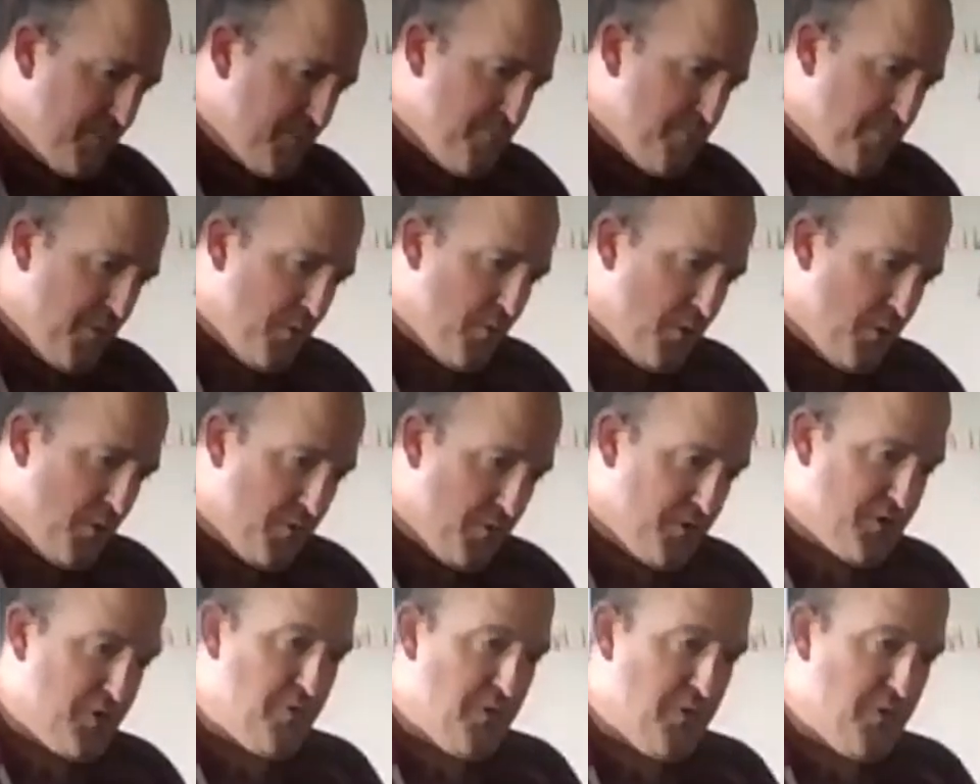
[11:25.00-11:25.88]
But what we're
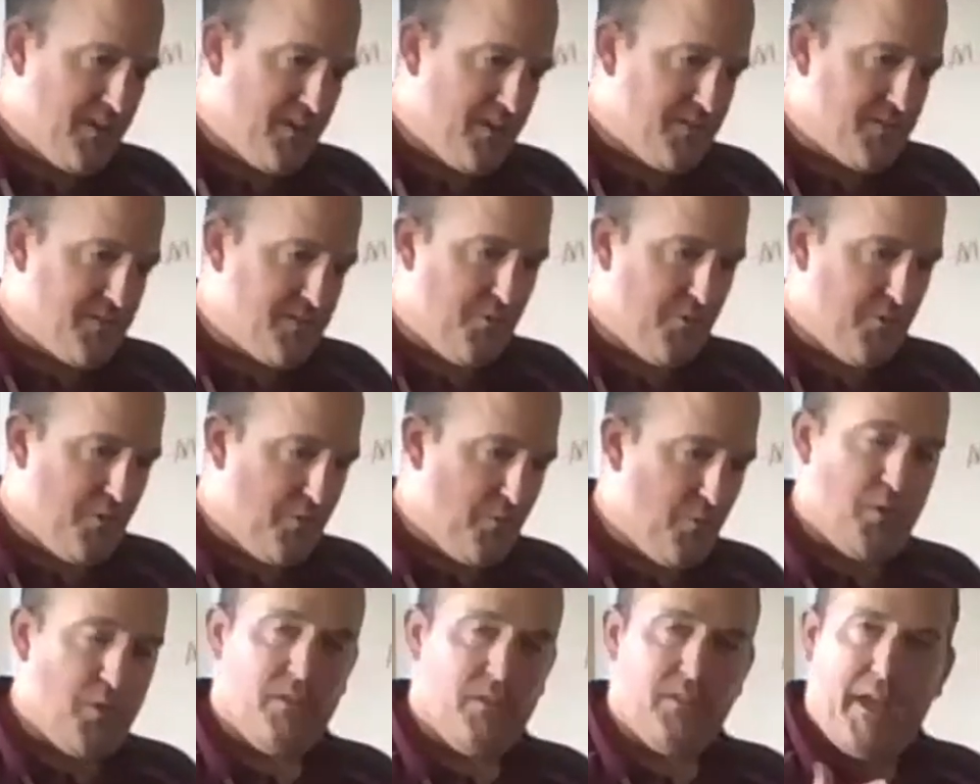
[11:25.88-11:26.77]
doing is
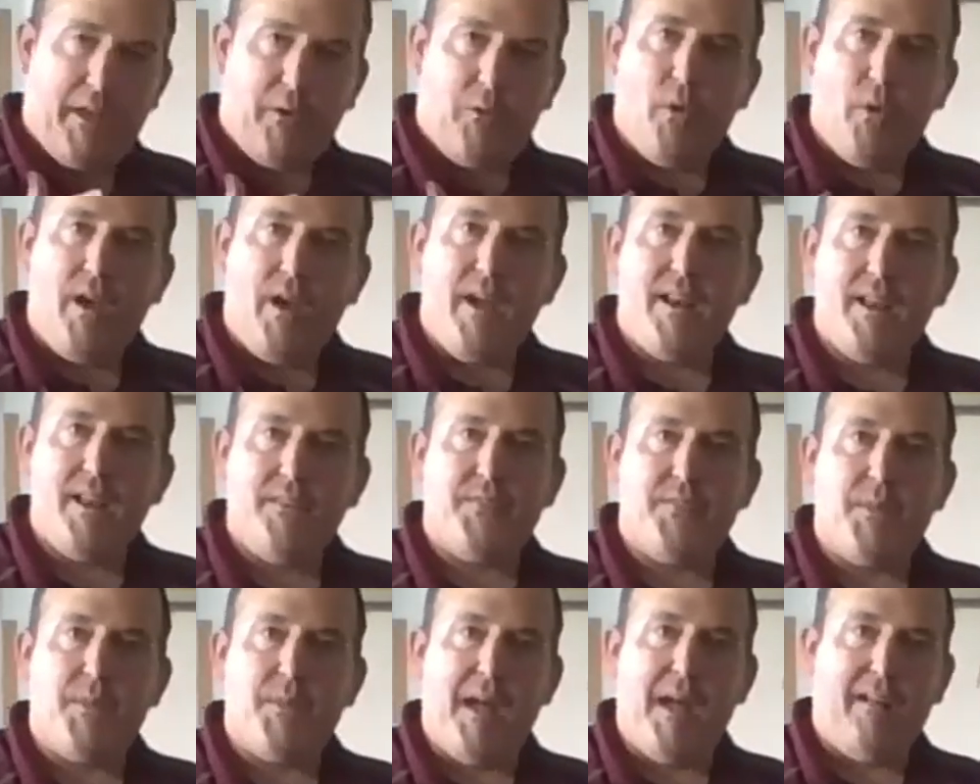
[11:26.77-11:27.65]
we're like right at
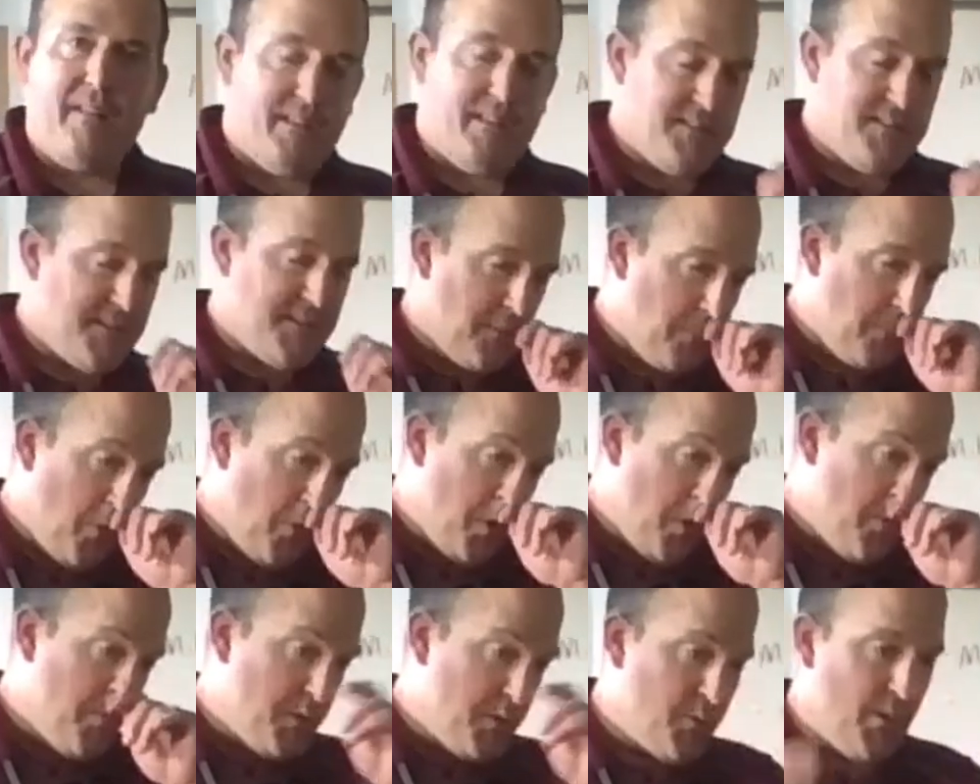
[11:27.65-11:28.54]
the balancing
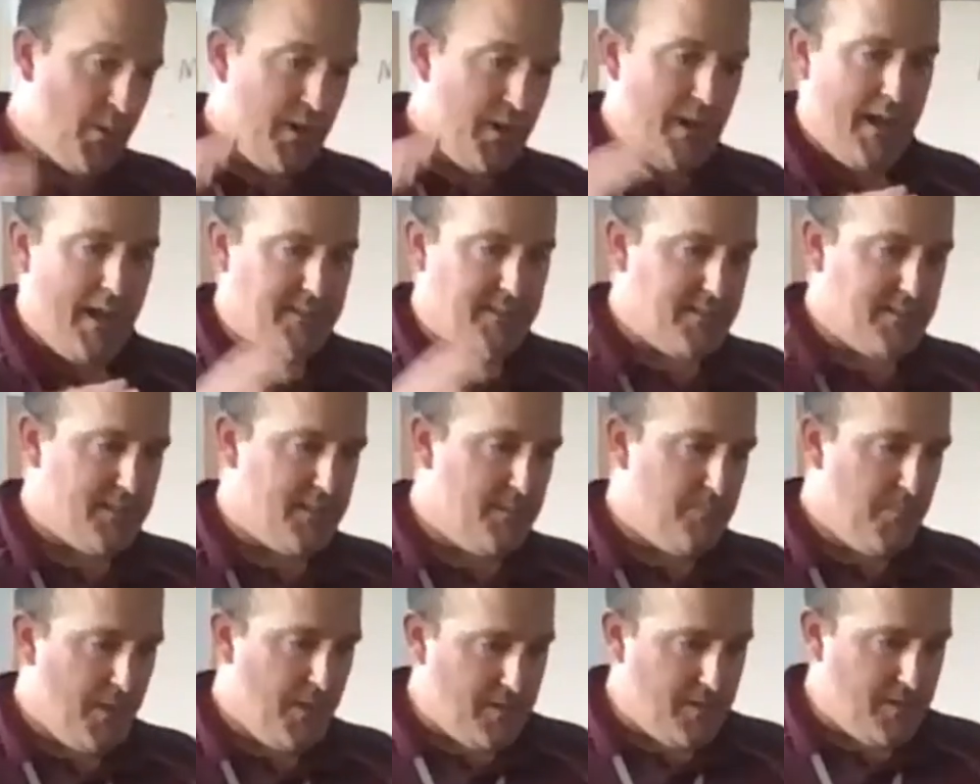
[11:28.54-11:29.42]
point between acid
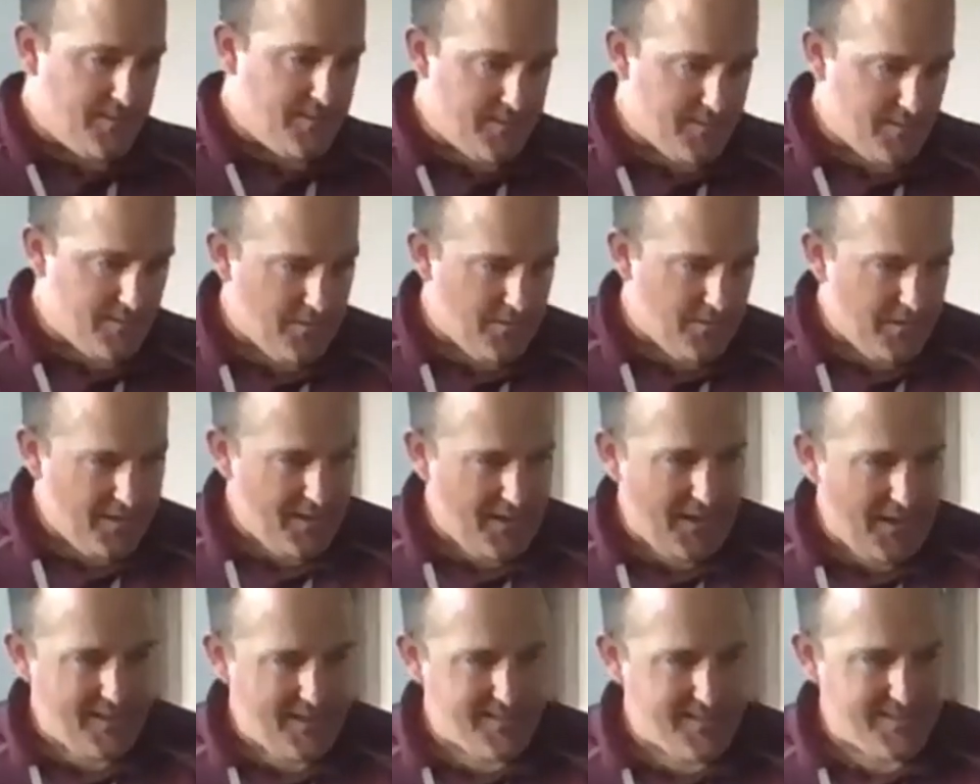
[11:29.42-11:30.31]
and base. So yeah,
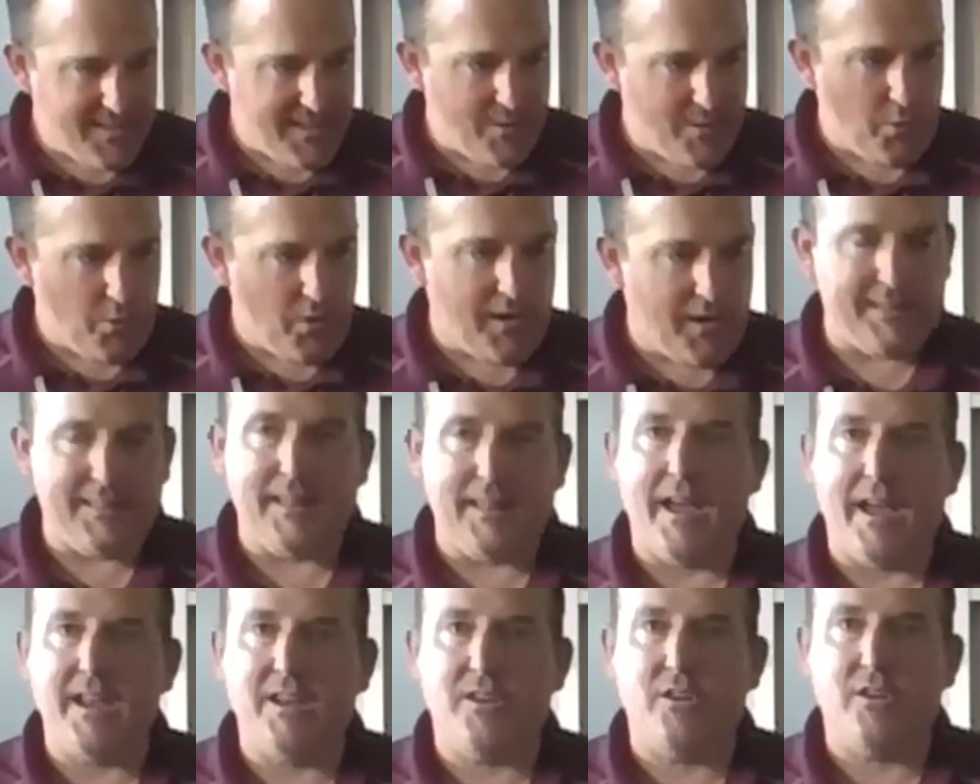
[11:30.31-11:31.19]
I'd say we're at
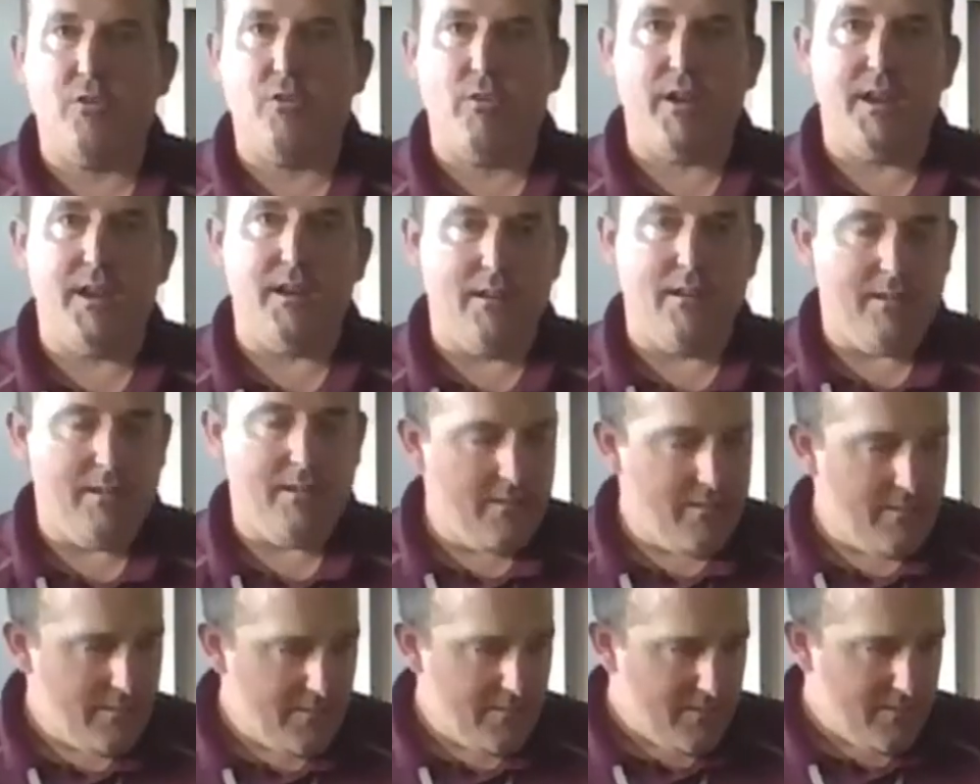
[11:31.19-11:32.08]
light green,
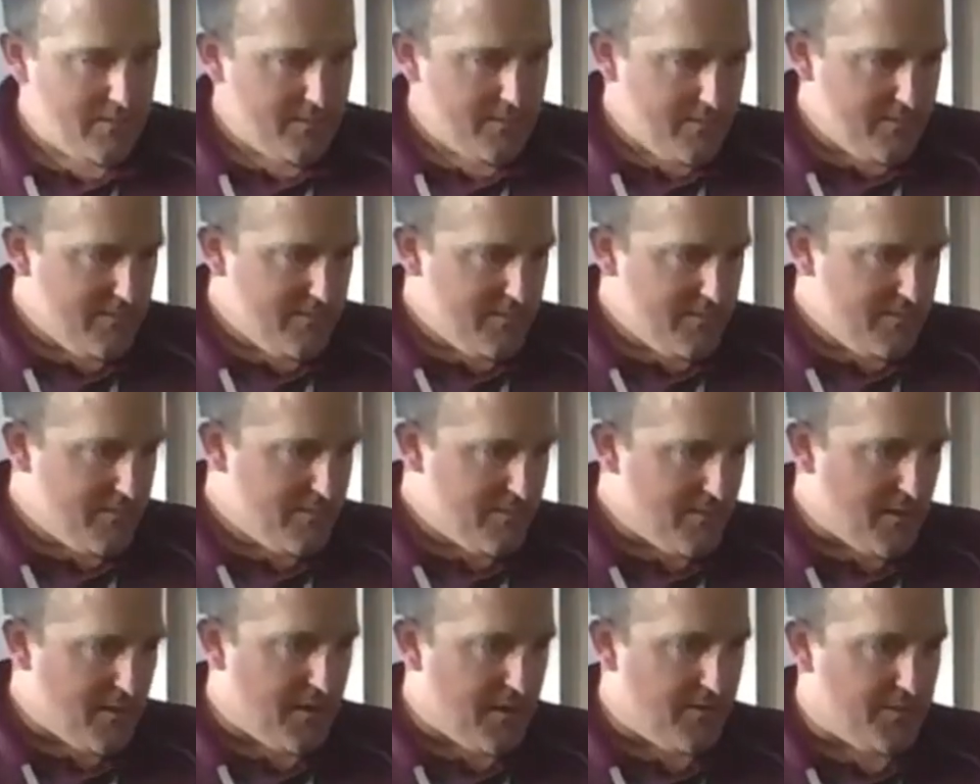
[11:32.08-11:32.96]

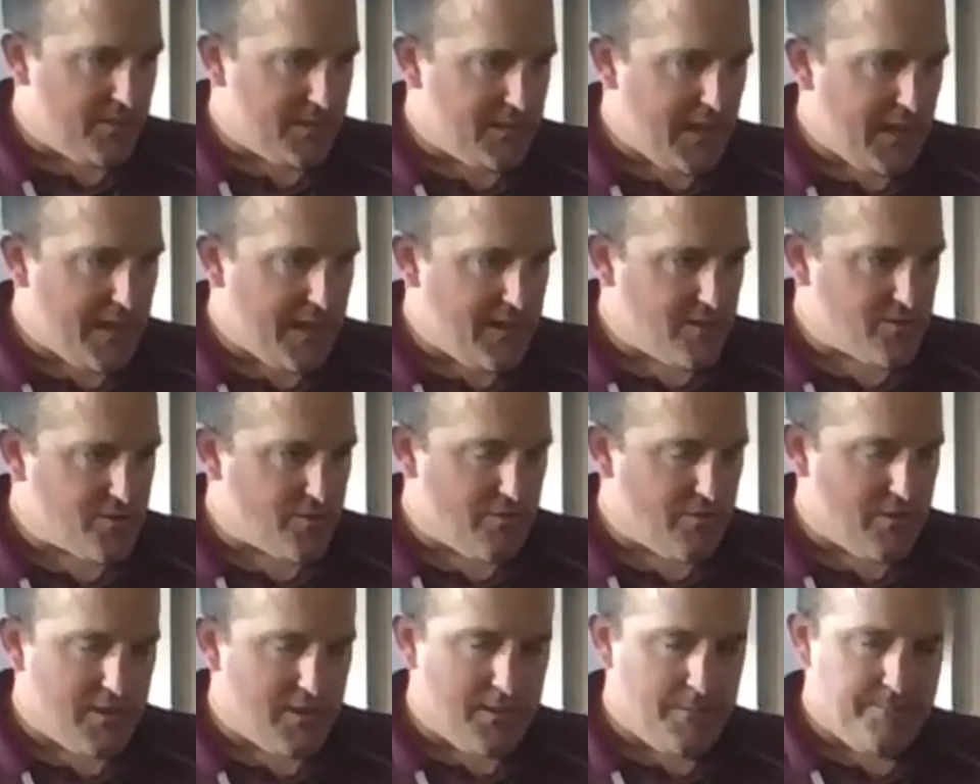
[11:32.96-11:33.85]
kind of a lightish
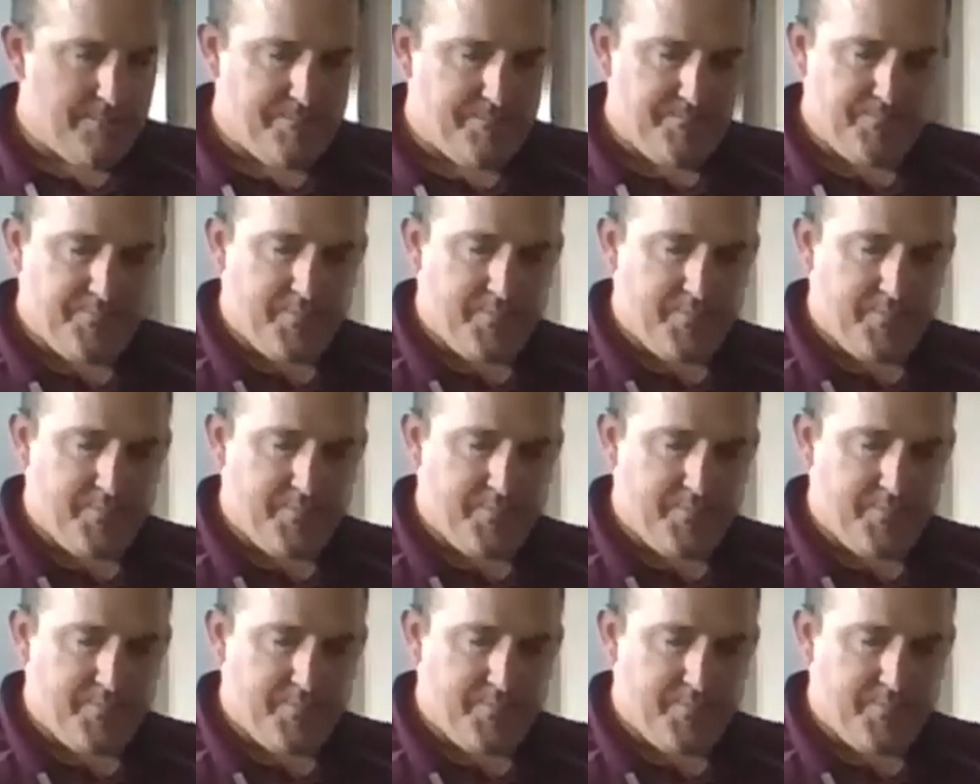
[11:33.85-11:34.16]
green.